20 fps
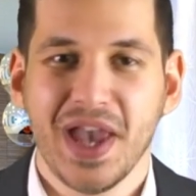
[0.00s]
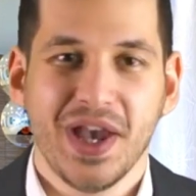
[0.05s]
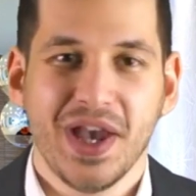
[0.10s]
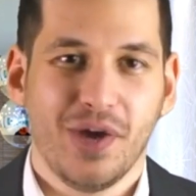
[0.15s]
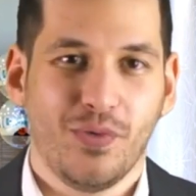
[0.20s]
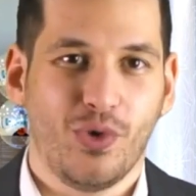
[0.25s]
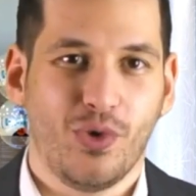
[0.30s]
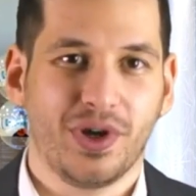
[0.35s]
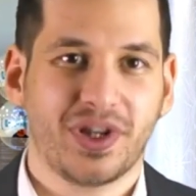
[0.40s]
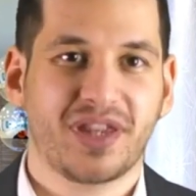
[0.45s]

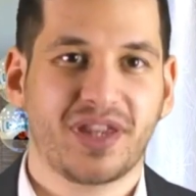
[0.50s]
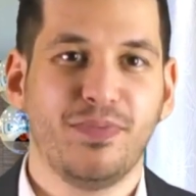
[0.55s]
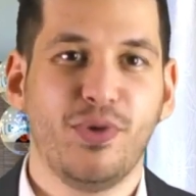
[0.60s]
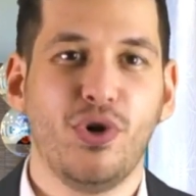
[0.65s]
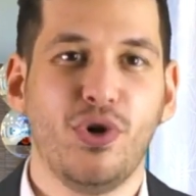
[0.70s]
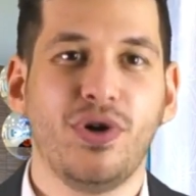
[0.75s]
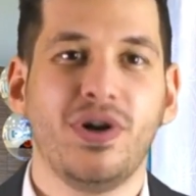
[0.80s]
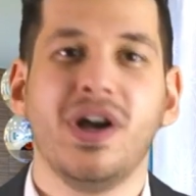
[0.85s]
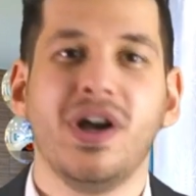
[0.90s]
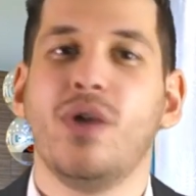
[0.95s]
What's
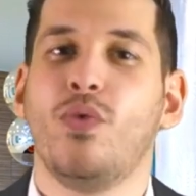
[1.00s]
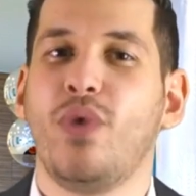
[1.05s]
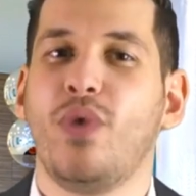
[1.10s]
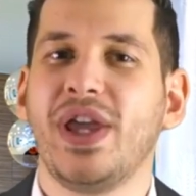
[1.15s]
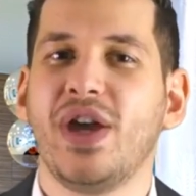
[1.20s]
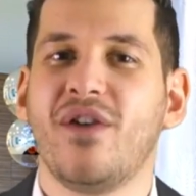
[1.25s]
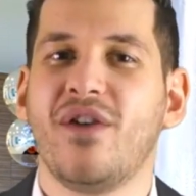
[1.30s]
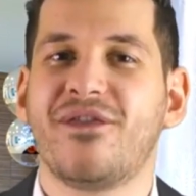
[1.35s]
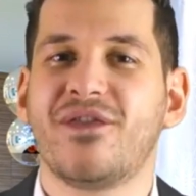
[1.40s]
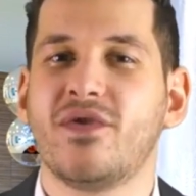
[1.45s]
more, we
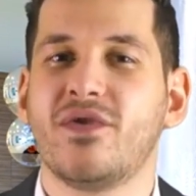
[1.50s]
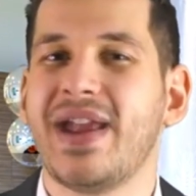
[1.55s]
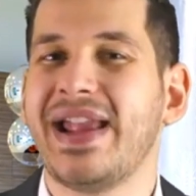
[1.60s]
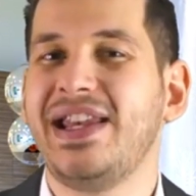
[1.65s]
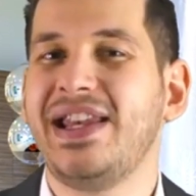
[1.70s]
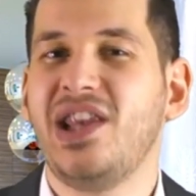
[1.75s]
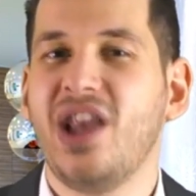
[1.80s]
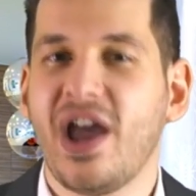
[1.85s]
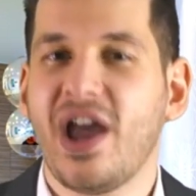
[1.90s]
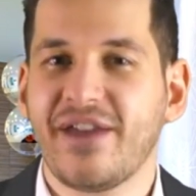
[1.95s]
offer a
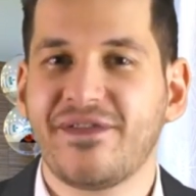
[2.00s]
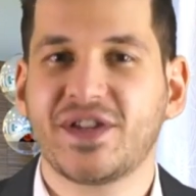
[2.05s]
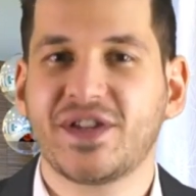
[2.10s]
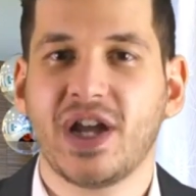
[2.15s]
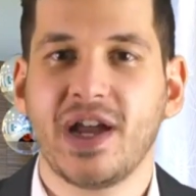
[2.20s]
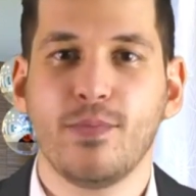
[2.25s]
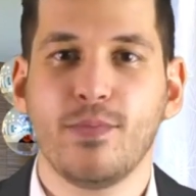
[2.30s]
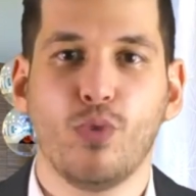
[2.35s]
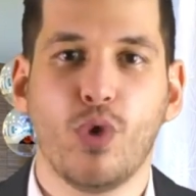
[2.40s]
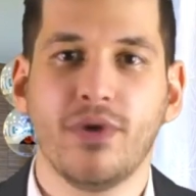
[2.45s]

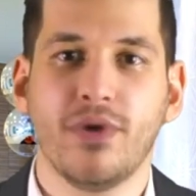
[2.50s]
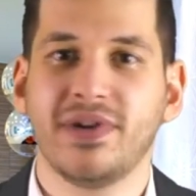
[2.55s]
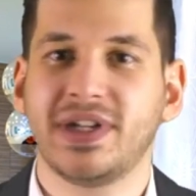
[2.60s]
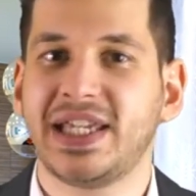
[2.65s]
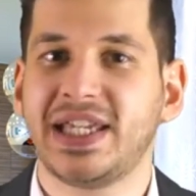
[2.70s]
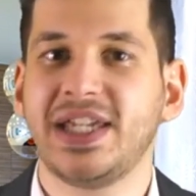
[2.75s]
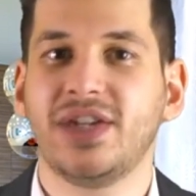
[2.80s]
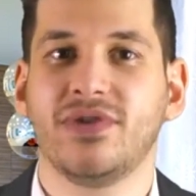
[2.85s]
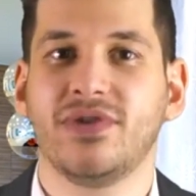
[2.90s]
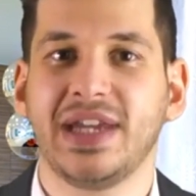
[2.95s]
lifetime
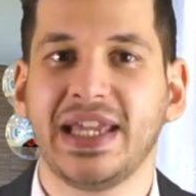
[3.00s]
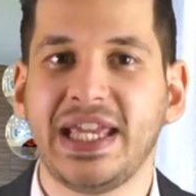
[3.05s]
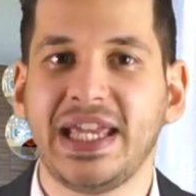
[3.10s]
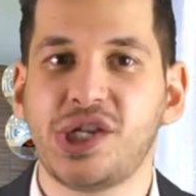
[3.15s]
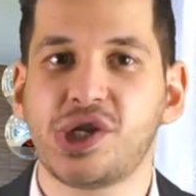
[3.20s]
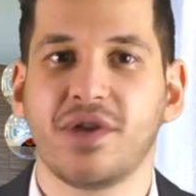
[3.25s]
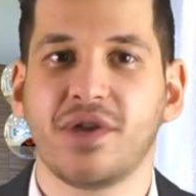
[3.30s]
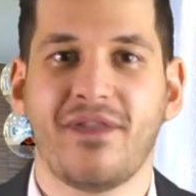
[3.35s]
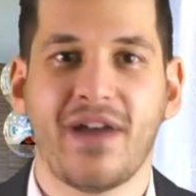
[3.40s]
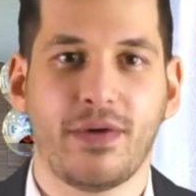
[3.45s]
warranty on each
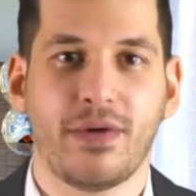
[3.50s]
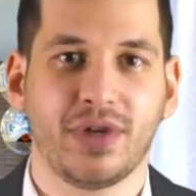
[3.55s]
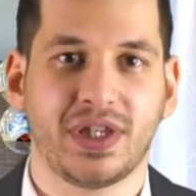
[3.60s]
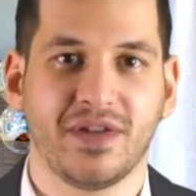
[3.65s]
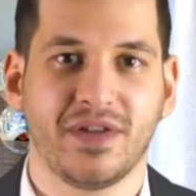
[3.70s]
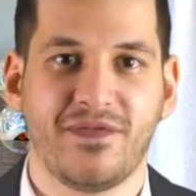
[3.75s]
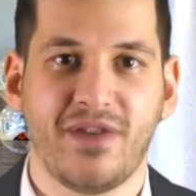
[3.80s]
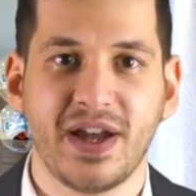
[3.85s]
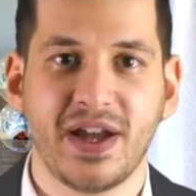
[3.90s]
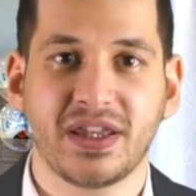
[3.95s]
of our
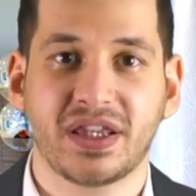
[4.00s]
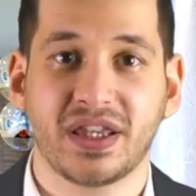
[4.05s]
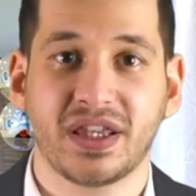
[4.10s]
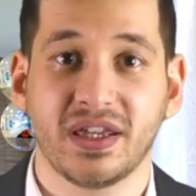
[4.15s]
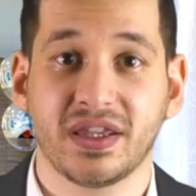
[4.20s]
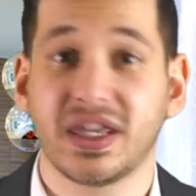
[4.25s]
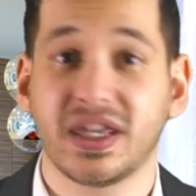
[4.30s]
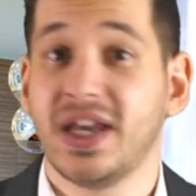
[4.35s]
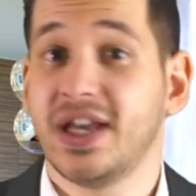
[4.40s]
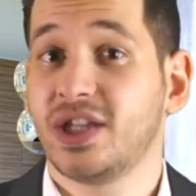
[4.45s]
devices
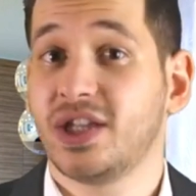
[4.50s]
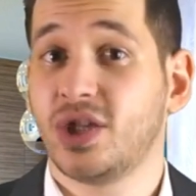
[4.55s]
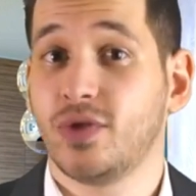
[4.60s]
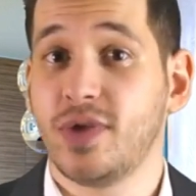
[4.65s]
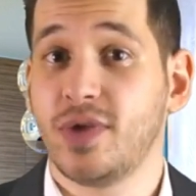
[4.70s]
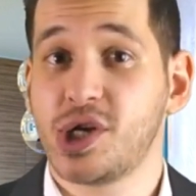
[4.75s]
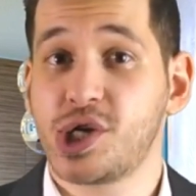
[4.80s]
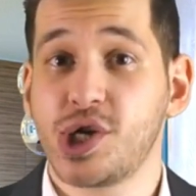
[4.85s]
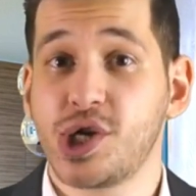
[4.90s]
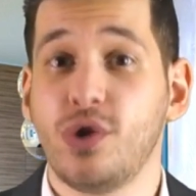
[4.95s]
to
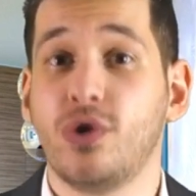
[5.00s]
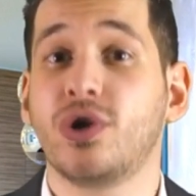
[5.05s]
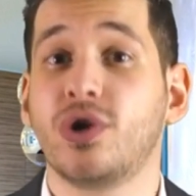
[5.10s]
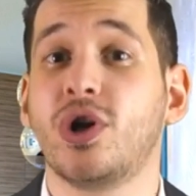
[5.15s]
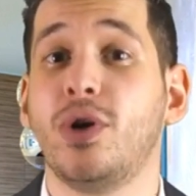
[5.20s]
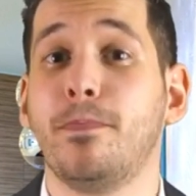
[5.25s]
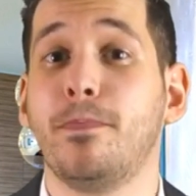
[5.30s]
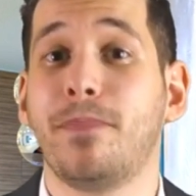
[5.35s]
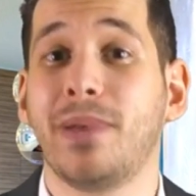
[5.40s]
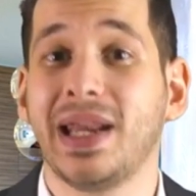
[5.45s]
ensure
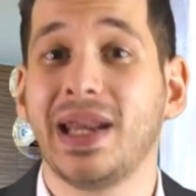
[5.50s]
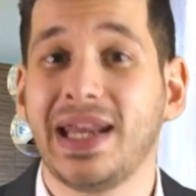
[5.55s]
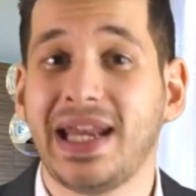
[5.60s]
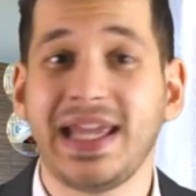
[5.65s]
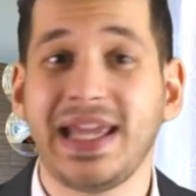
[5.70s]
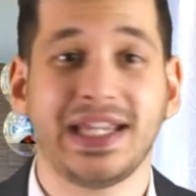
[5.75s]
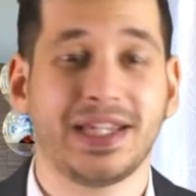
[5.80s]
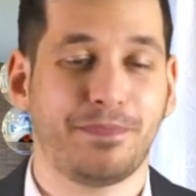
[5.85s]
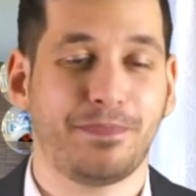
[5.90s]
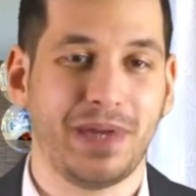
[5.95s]

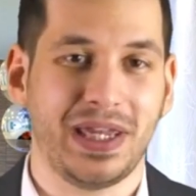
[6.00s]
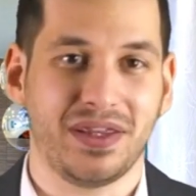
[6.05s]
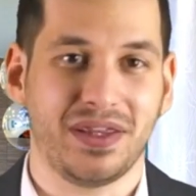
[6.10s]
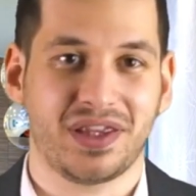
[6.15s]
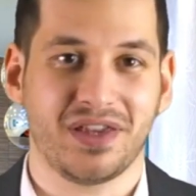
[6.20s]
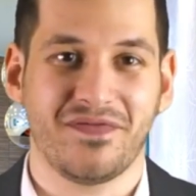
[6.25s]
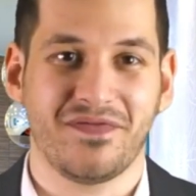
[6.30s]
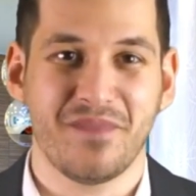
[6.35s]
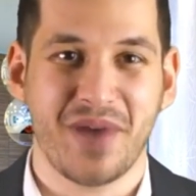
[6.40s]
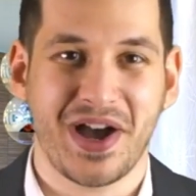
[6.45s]
complete peace of
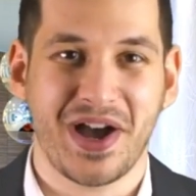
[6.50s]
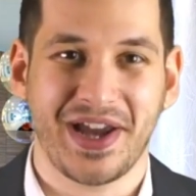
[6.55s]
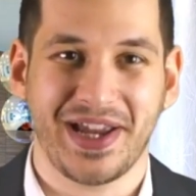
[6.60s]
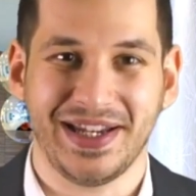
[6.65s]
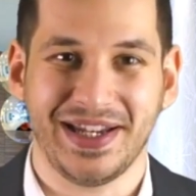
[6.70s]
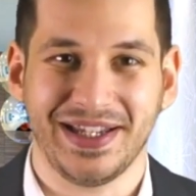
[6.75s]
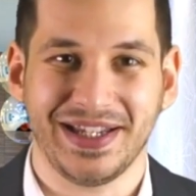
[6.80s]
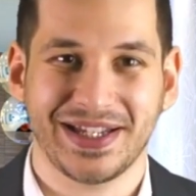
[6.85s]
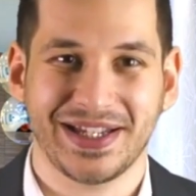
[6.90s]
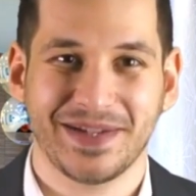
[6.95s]

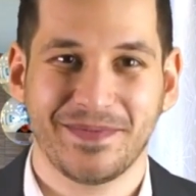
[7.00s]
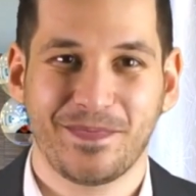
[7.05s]
mind.